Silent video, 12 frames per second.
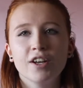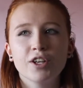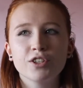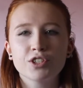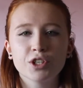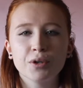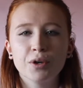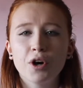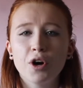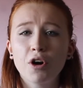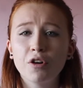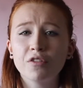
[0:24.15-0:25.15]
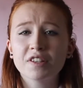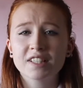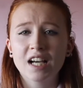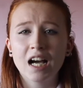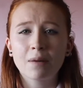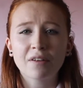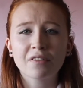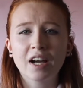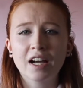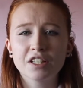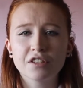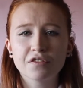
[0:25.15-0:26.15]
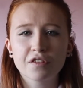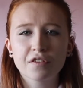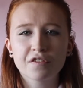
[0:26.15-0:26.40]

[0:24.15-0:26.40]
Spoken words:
And so over time, I've kind of